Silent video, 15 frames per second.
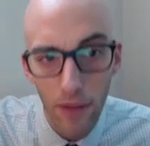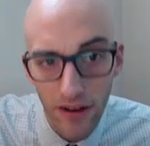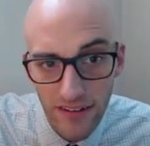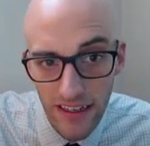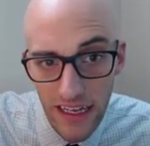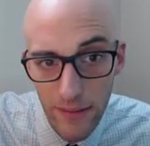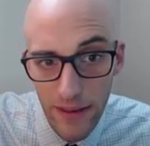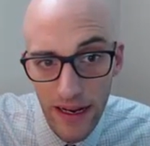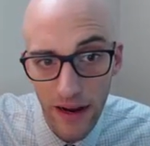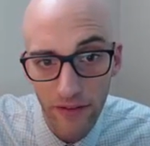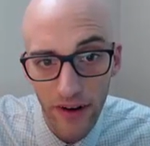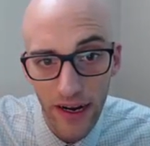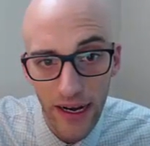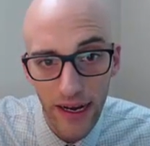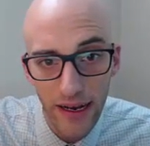I'm also going to be
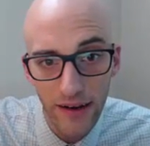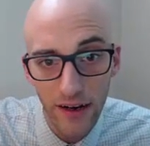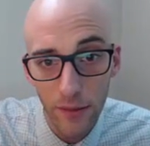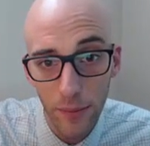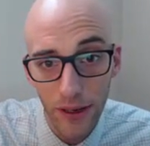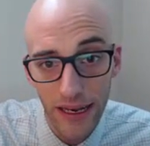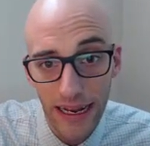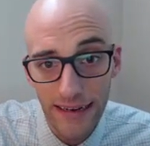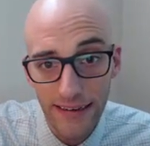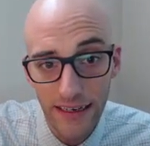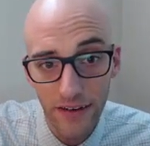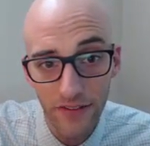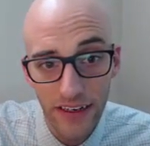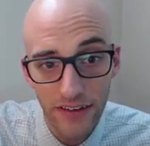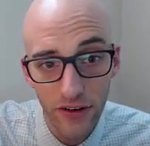covering
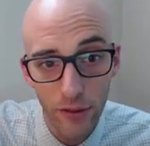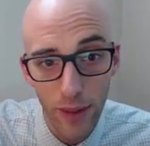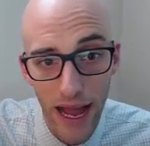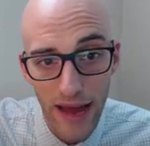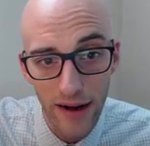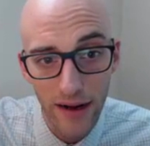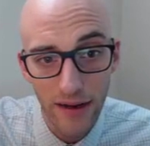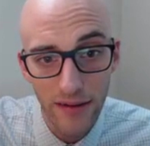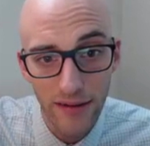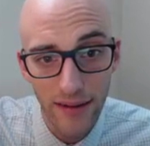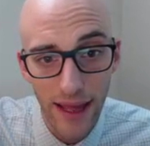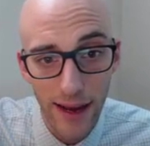interpretation of visual patterns